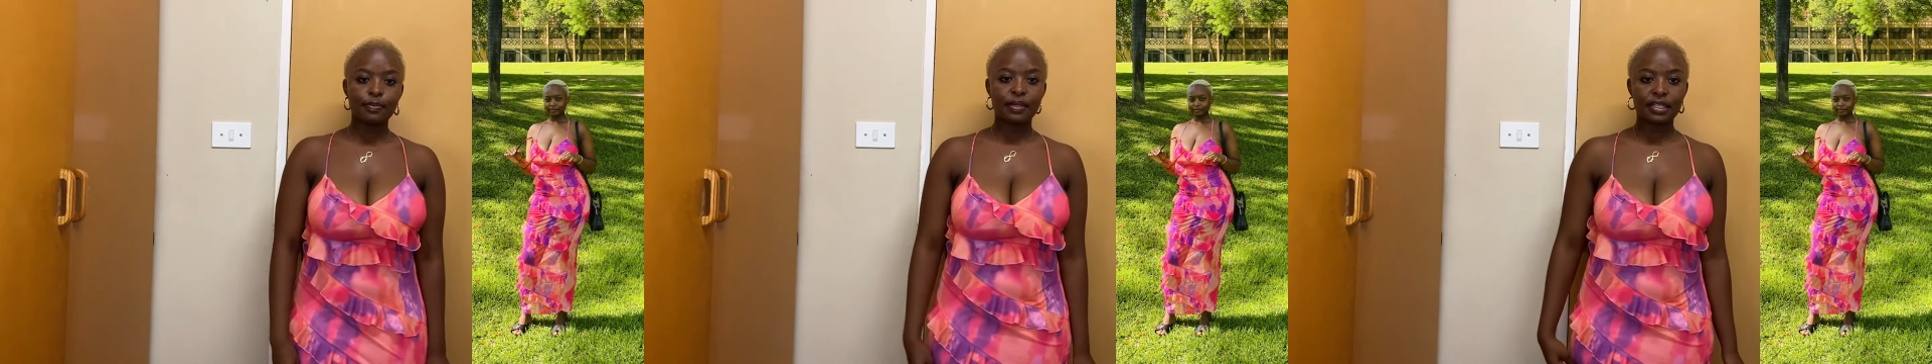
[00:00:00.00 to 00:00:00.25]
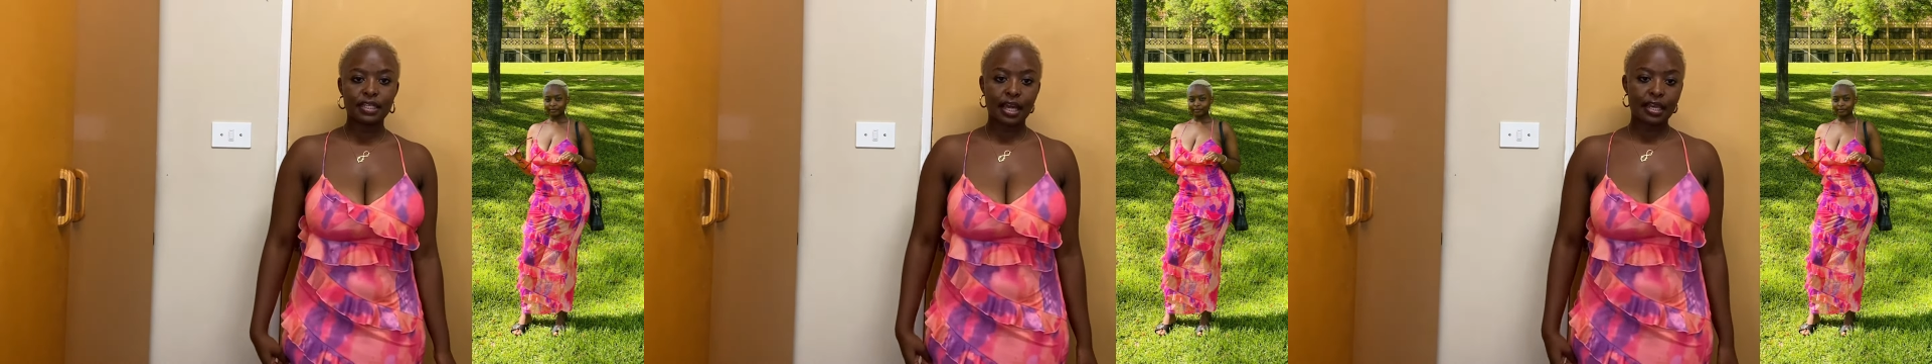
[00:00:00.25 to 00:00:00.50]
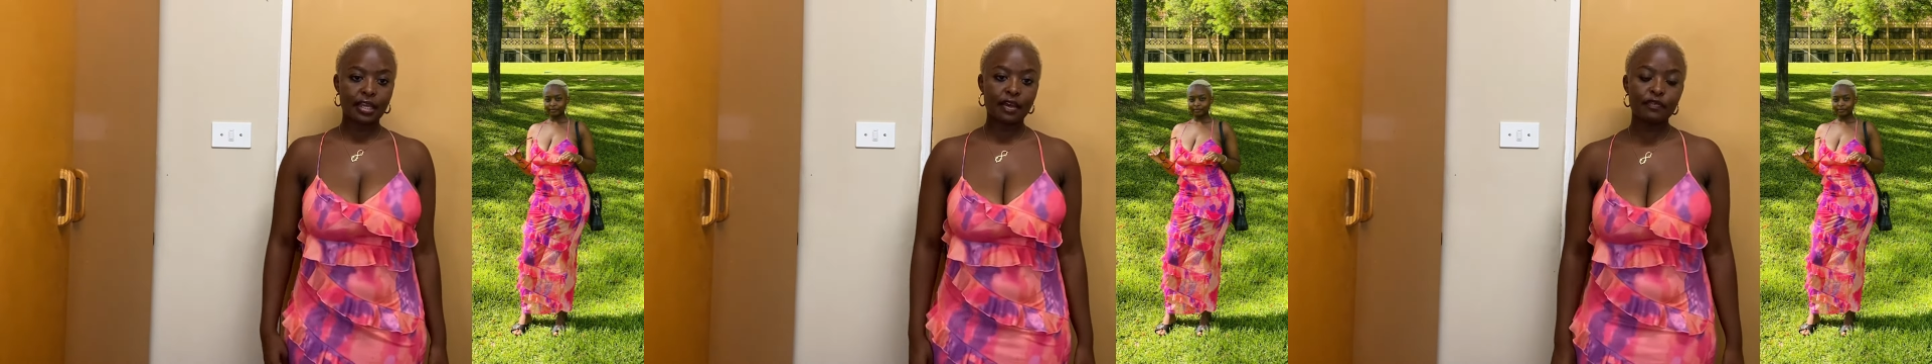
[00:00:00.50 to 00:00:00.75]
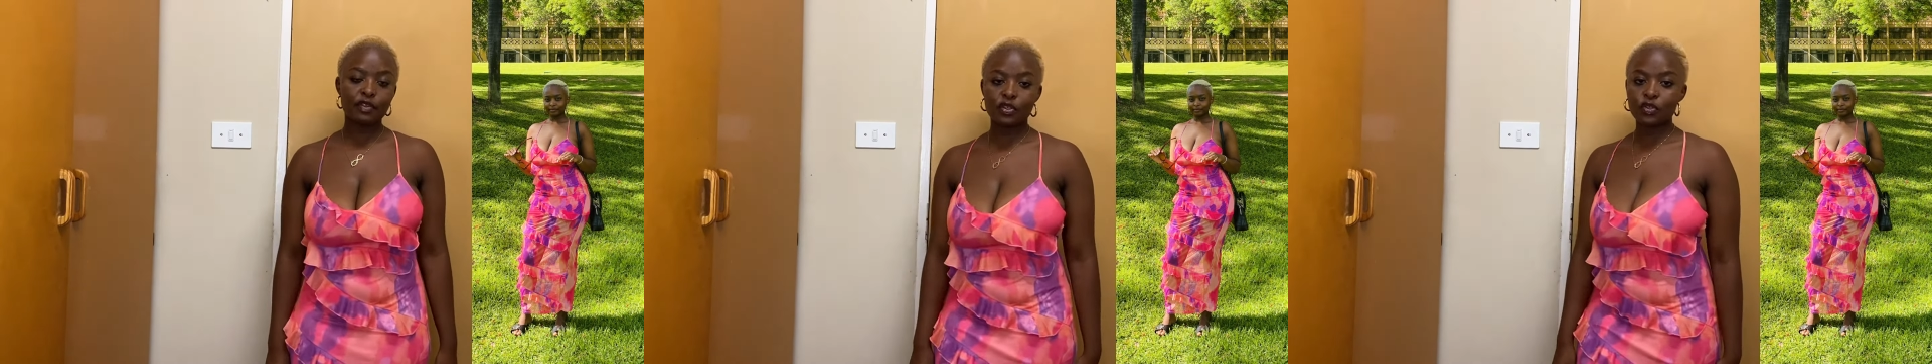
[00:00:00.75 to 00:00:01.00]
But I
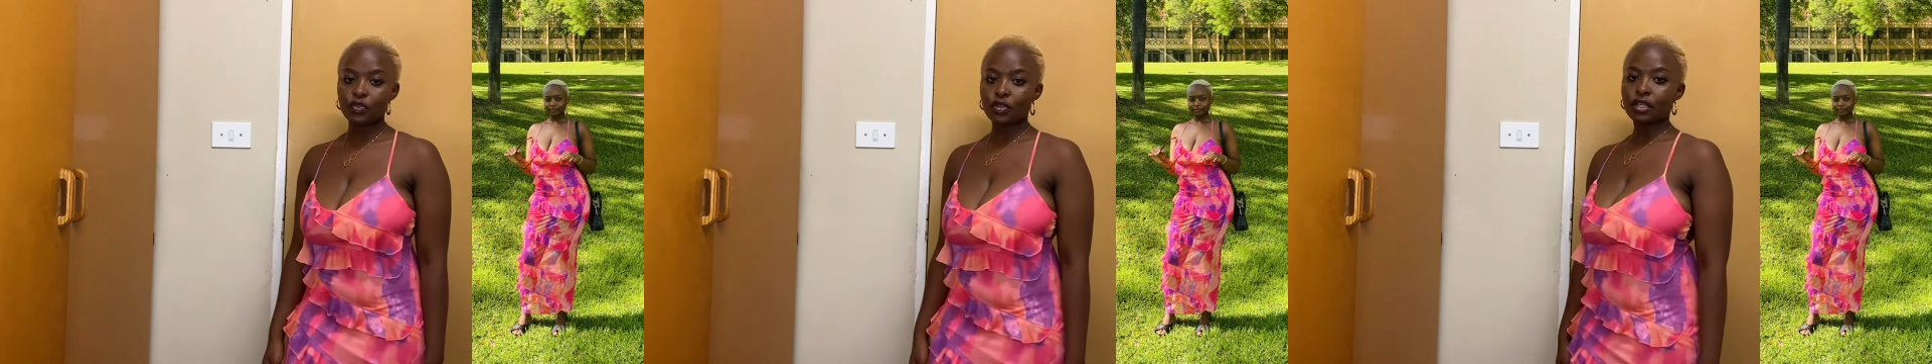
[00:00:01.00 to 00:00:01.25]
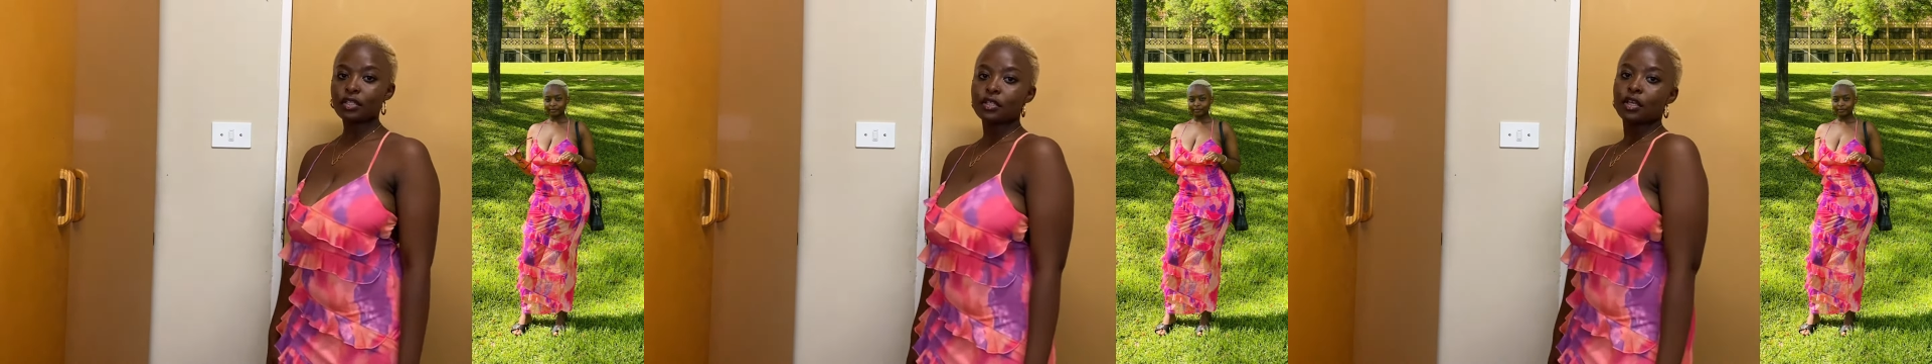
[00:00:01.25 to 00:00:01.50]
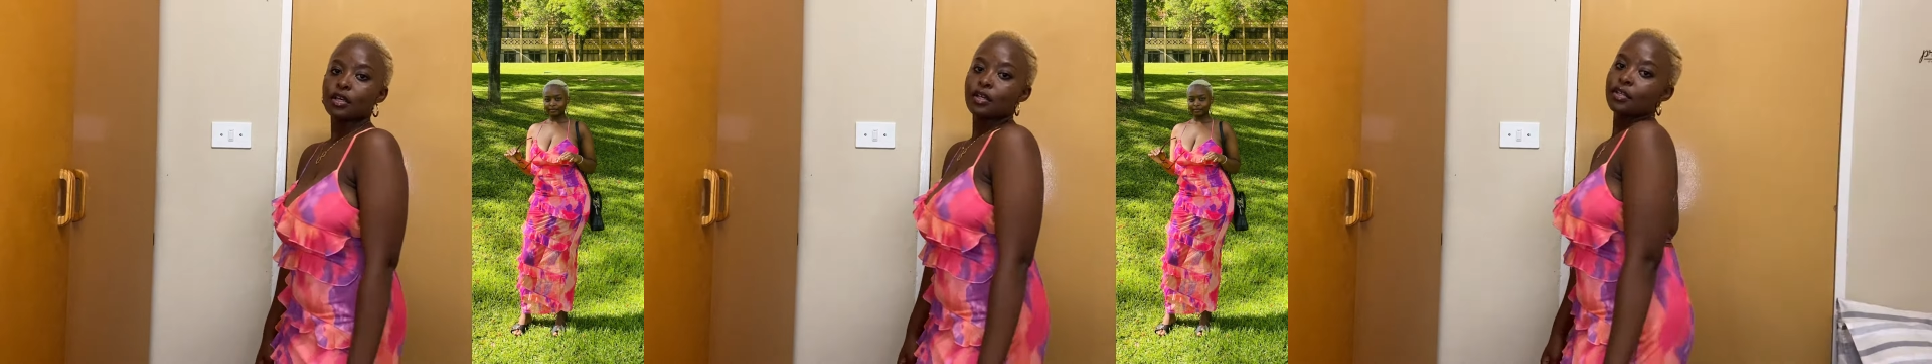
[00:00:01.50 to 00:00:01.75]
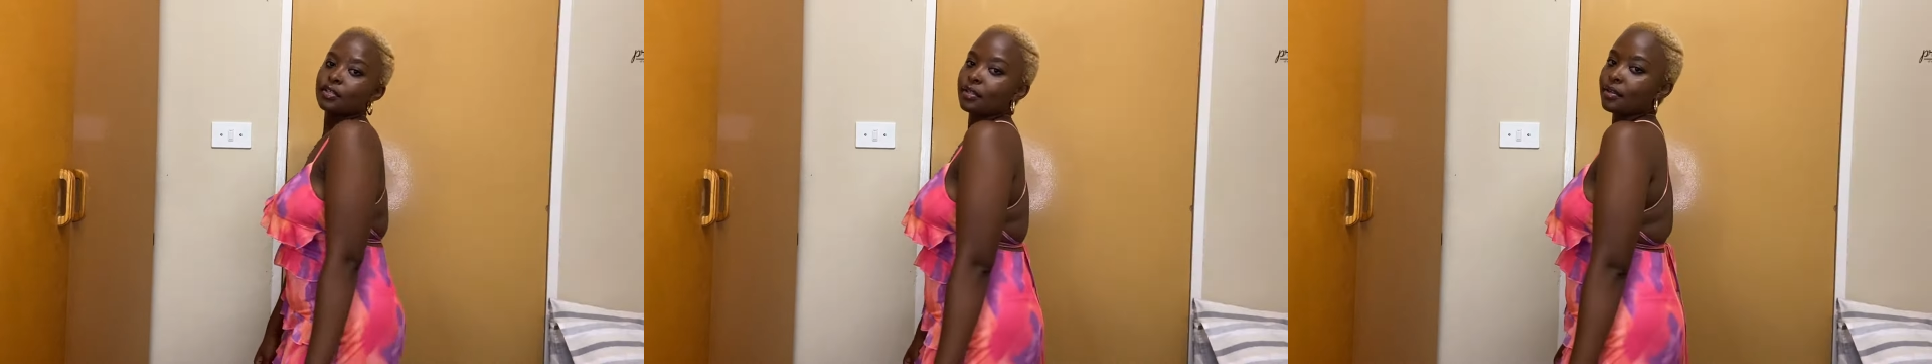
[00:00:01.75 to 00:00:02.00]
love this dress
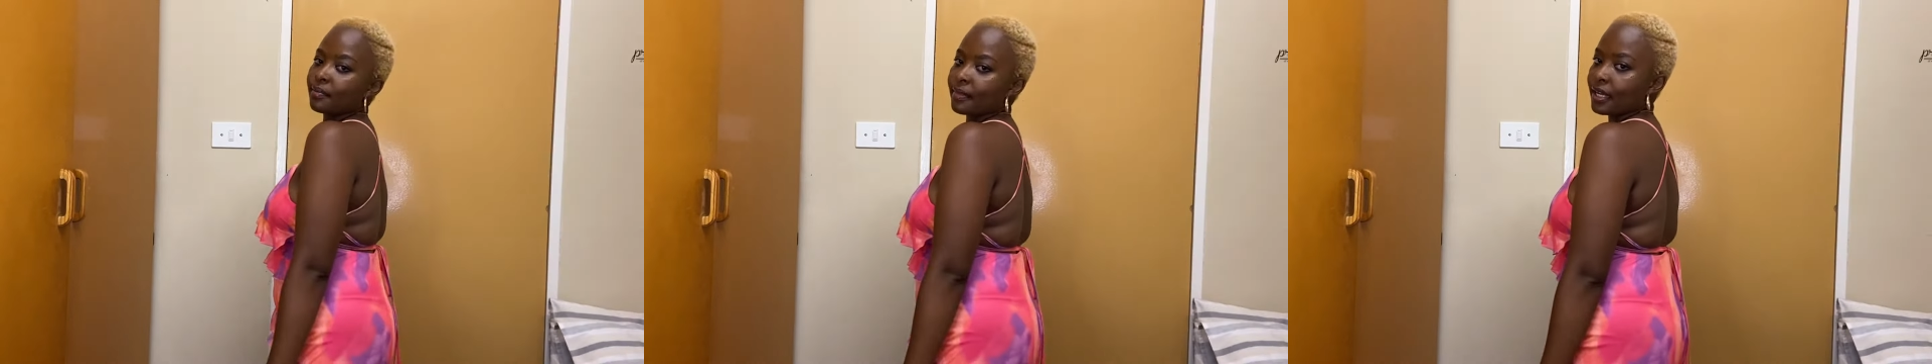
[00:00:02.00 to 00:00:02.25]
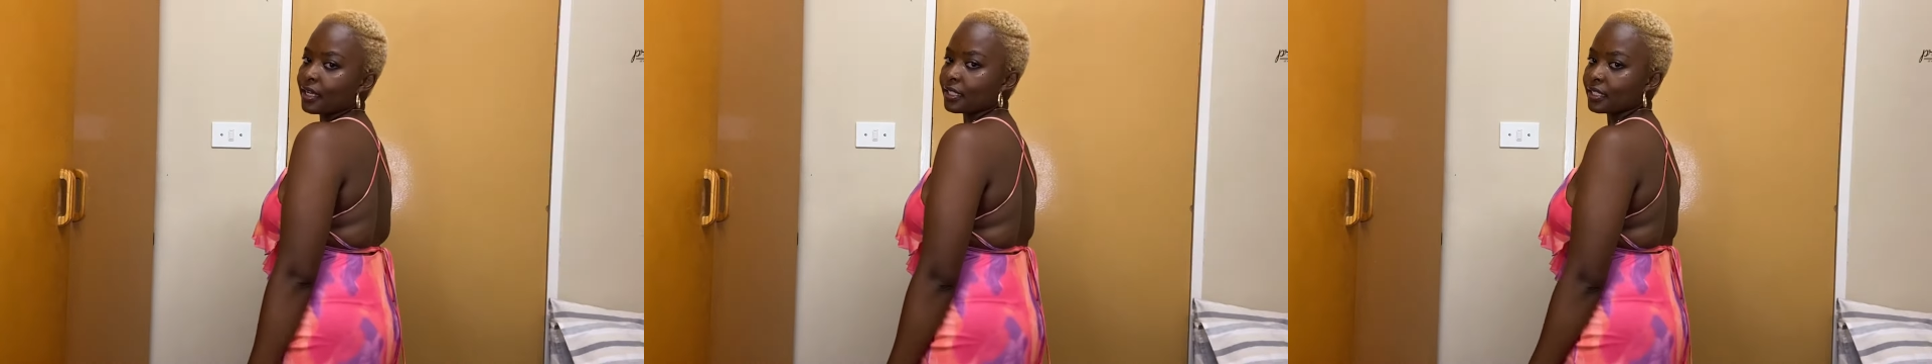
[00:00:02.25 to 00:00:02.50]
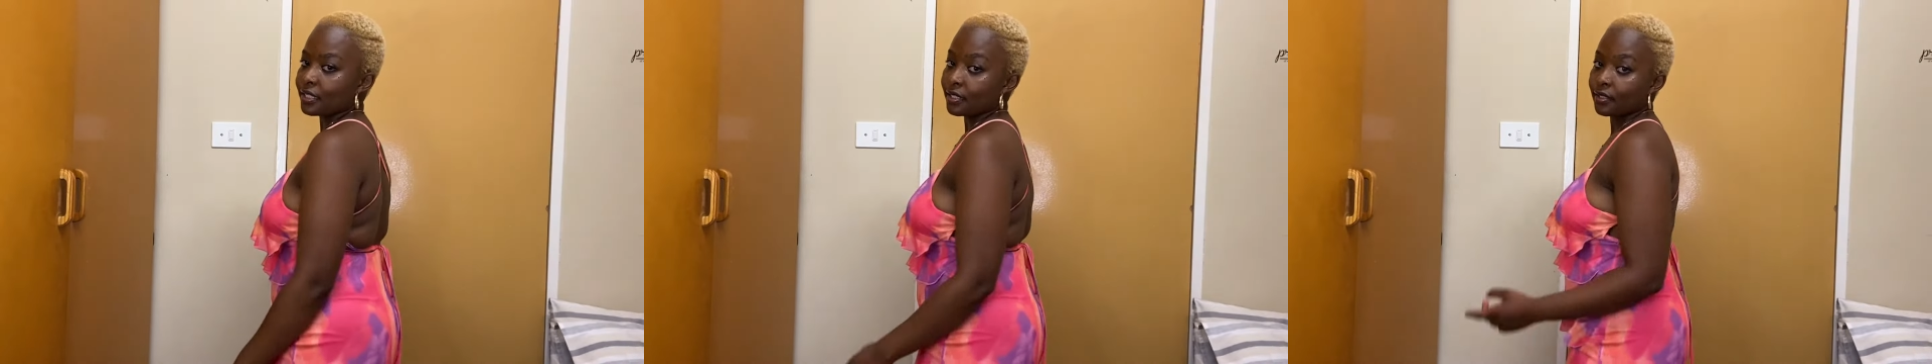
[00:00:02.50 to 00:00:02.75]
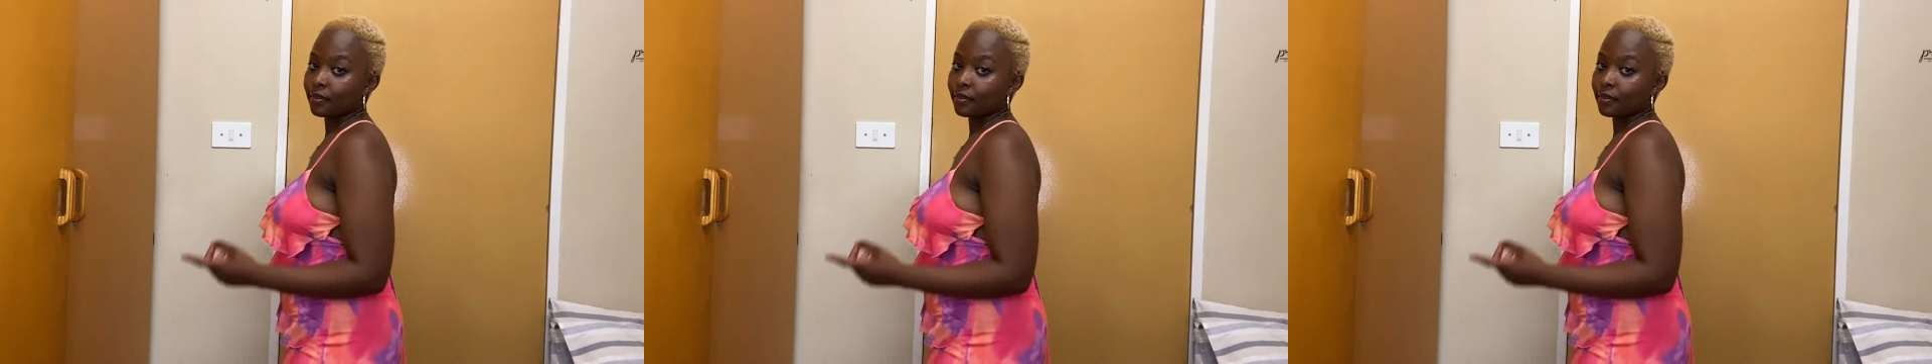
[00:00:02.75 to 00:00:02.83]
so much.